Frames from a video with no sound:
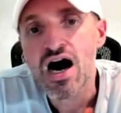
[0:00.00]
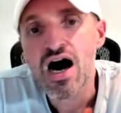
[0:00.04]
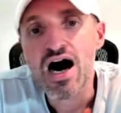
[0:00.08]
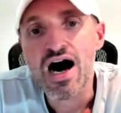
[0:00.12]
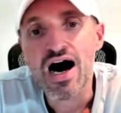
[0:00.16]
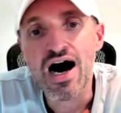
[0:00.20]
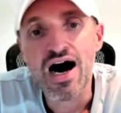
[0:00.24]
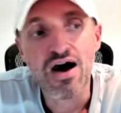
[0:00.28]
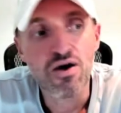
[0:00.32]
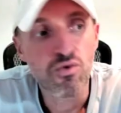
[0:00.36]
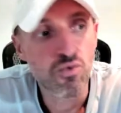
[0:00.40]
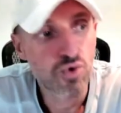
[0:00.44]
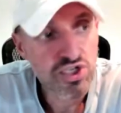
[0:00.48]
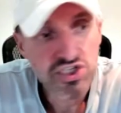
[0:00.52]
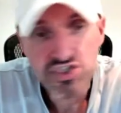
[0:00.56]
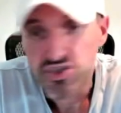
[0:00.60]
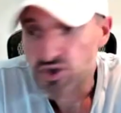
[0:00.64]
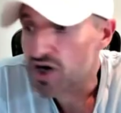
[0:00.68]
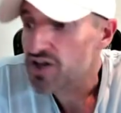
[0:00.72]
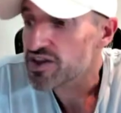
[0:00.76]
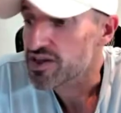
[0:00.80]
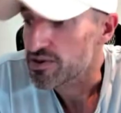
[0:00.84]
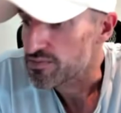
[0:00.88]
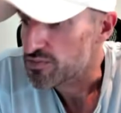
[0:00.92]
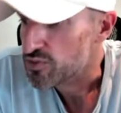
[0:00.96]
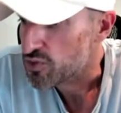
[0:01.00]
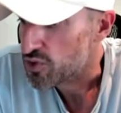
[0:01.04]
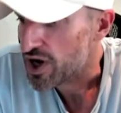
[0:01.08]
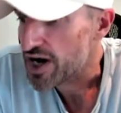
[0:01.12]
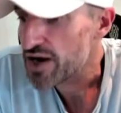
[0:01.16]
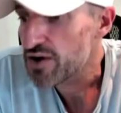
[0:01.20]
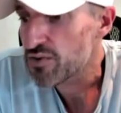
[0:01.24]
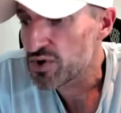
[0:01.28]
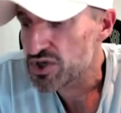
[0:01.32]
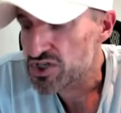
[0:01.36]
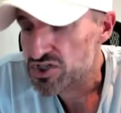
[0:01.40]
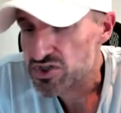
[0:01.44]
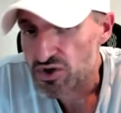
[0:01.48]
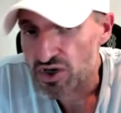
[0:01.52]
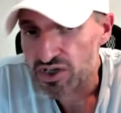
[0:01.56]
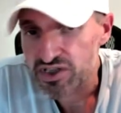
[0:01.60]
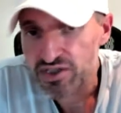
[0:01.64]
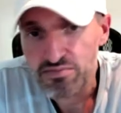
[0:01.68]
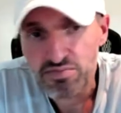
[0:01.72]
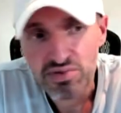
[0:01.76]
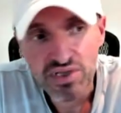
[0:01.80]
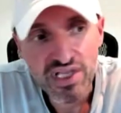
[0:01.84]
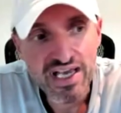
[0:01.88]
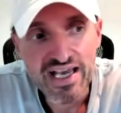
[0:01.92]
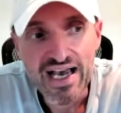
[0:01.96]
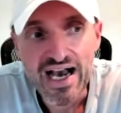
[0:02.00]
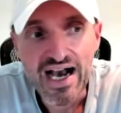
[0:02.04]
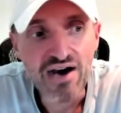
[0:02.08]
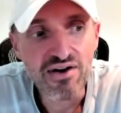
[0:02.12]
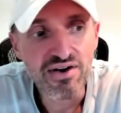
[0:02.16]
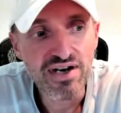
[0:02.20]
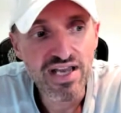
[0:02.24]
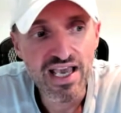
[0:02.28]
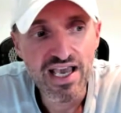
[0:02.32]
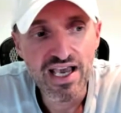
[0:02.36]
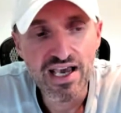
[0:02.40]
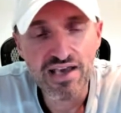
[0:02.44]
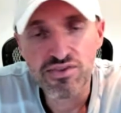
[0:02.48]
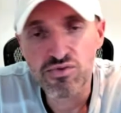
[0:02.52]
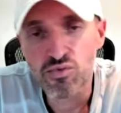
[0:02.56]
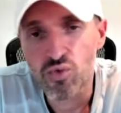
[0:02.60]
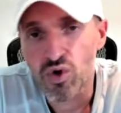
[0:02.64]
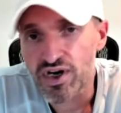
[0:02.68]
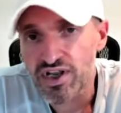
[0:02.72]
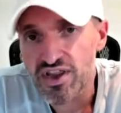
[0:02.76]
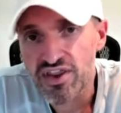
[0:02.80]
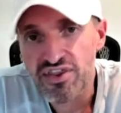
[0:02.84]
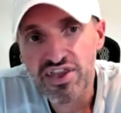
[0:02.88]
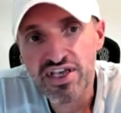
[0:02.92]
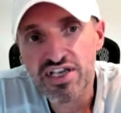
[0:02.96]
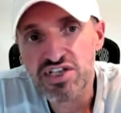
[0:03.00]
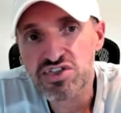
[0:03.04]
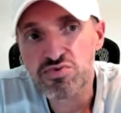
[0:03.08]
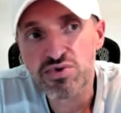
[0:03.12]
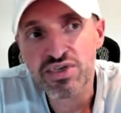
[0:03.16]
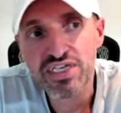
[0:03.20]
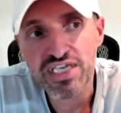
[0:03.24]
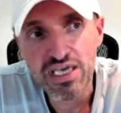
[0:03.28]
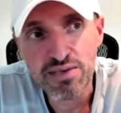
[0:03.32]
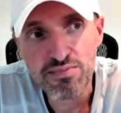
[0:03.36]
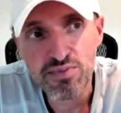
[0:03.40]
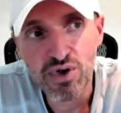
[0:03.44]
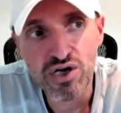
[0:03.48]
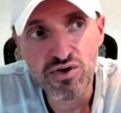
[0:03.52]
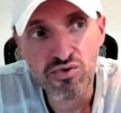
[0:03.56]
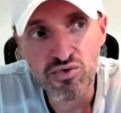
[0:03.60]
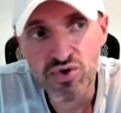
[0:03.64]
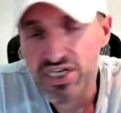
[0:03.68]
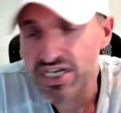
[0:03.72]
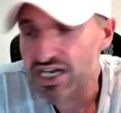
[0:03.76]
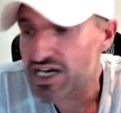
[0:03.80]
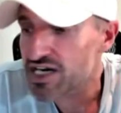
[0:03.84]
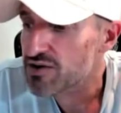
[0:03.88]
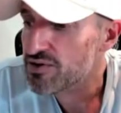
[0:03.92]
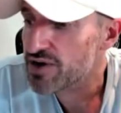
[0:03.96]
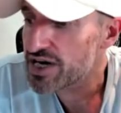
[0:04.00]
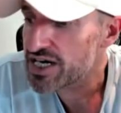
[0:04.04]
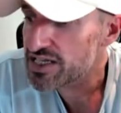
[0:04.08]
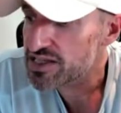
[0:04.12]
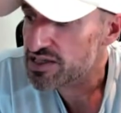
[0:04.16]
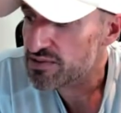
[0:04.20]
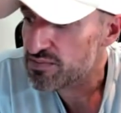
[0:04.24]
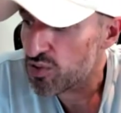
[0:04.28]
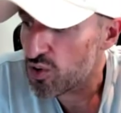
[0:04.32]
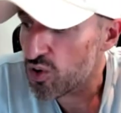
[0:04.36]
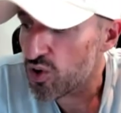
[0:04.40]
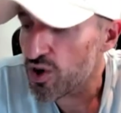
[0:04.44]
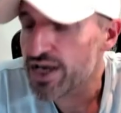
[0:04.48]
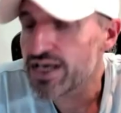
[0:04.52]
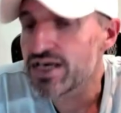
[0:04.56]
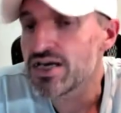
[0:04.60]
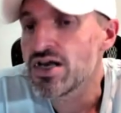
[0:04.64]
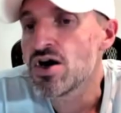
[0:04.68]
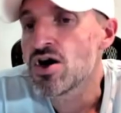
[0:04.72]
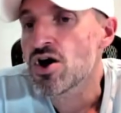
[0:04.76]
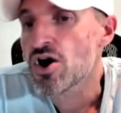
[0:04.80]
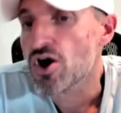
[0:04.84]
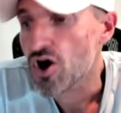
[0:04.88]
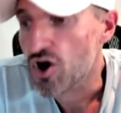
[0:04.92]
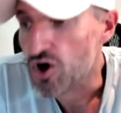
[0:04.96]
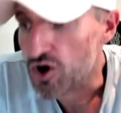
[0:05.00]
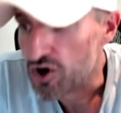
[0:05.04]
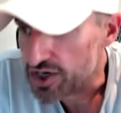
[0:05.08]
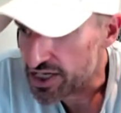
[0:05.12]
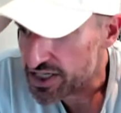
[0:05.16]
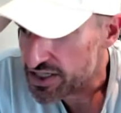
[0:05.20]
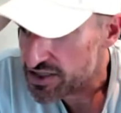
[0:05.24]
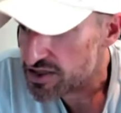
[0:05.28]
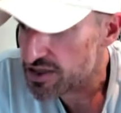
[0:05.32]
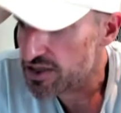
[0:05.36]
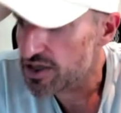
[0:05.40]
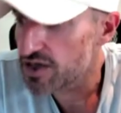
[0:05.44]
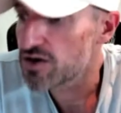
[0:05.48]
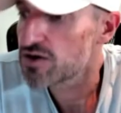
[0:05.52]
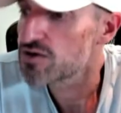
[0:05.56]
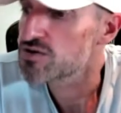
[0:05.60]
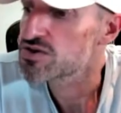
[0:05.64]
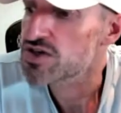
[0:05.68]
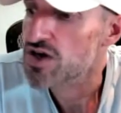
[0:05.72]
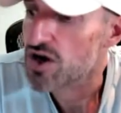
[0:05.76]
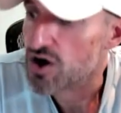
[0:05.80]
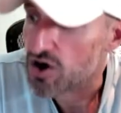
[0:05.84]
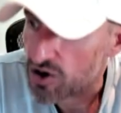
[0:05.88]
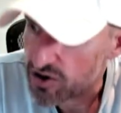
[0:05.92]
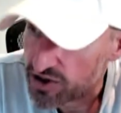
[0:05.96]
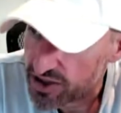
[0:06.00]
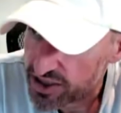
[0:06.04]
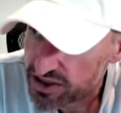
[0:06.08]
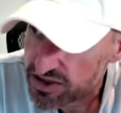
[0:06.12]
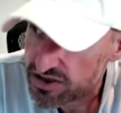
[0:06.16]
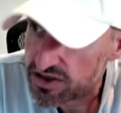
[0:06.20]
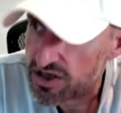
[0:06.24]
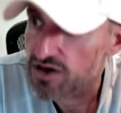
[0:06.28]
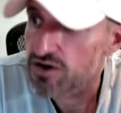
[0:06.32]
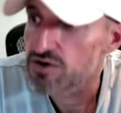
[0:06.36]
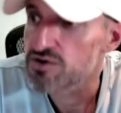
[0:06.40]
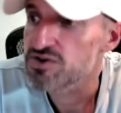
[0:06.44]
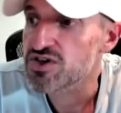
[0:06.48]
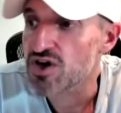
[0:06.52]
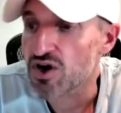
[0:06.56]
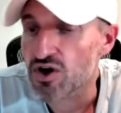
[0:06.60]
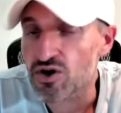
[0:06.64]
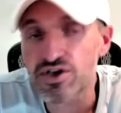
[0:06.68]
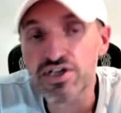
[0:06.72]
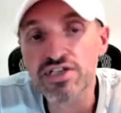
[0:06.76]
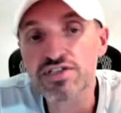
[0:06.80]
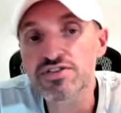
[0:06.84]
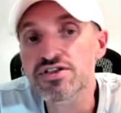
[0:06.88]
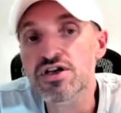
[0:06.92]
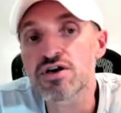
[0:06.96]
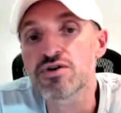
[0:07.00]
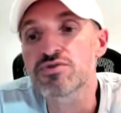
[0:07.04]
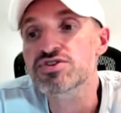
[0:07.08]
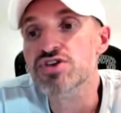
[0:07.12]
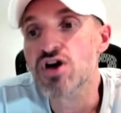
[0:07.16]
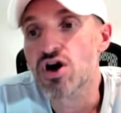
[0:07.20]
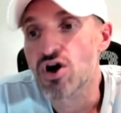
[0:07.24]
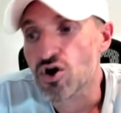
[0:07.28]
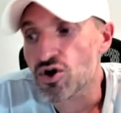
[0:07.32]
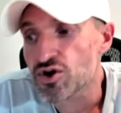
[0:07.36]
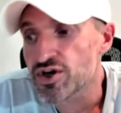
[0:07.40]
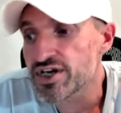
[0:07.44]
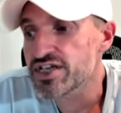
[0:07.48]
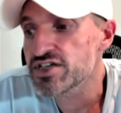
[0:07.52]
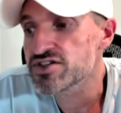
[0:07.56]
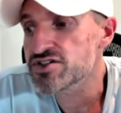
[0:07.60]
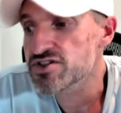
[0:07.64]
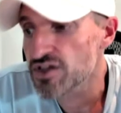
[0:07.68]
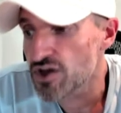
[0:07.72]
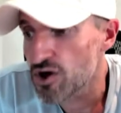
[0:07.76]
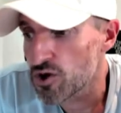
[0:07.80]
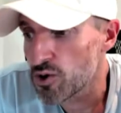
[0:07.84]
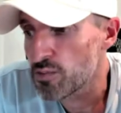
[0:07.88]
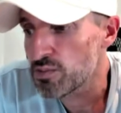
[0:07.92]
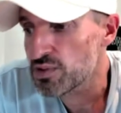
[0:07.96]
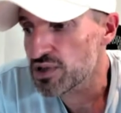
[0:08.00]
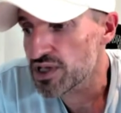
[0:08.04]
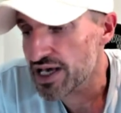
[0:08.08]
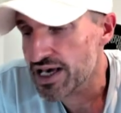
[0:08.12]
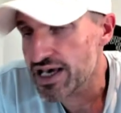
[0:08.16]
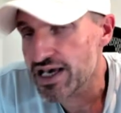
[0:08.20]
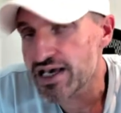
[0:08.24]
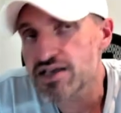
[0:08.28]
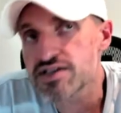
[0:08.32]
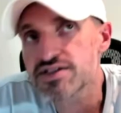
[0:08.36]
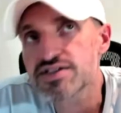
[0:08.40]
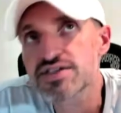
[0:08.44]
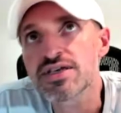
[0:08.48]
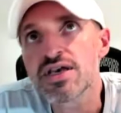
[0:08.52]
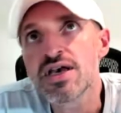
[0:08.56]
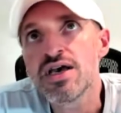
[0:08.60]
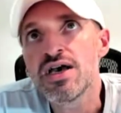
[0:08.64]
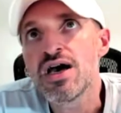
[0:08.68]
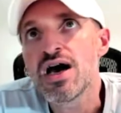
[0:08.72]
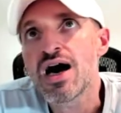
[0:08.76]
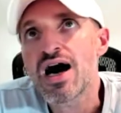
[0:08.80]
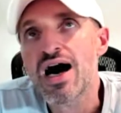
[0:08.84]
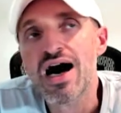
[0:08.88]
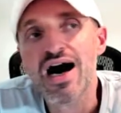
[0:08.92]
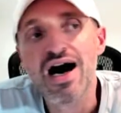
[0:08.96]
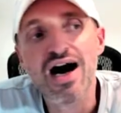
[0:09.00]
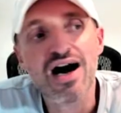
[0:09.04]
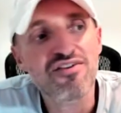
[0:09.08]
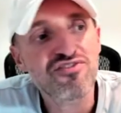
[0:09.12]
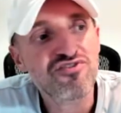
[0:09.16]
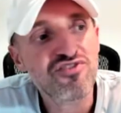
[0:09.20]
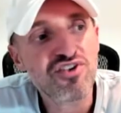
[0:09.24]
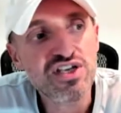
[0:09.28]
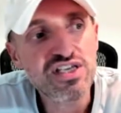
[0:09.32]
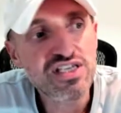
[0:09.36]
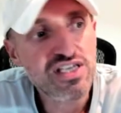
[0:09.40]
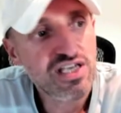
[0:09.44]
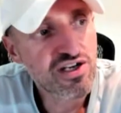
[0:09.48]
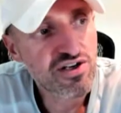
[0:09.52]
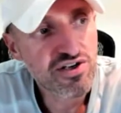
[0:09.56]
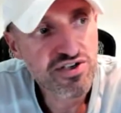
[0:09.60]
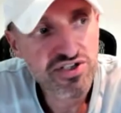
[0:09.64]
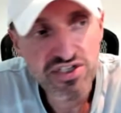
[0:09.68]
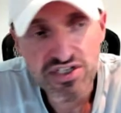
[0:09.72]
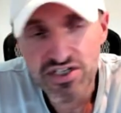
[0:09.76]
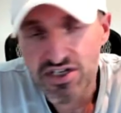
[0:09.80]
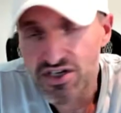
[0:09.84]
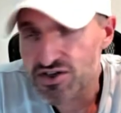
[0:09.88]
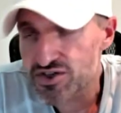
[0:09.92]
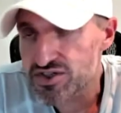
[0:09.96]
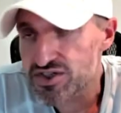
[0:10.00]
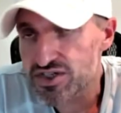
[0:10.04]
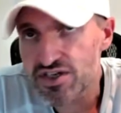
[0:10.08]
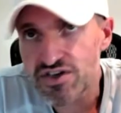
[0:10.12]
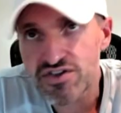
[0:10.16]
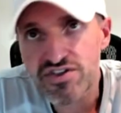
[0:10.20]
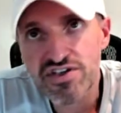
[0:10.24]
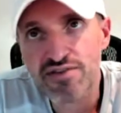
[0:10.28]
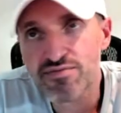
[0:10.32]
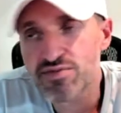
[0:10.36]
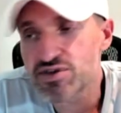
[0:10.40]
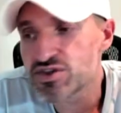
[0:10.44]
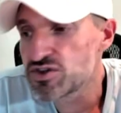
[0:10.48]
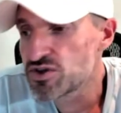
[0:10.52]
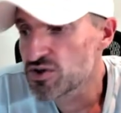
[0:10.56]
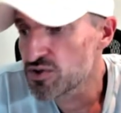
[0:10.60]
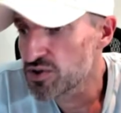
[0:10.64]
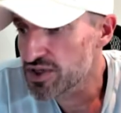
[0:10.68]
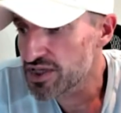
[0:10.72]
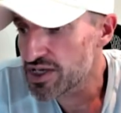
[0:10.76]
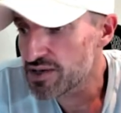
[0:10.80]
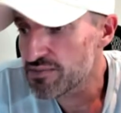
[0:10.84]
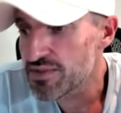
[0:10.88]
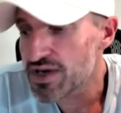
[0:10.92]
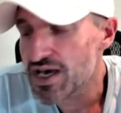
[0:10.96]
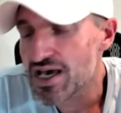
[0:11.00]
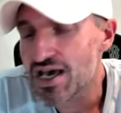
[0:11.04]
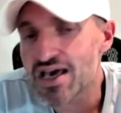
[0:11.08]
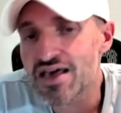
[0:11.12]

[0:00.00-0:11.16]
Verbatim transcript: Uh, we saw them, right? We saw them play out. And one of the things we keep on reiterating the point earnings lows, earnings lows, earnings lows, earnings low plays uh, for years and years and years. I've been doing them.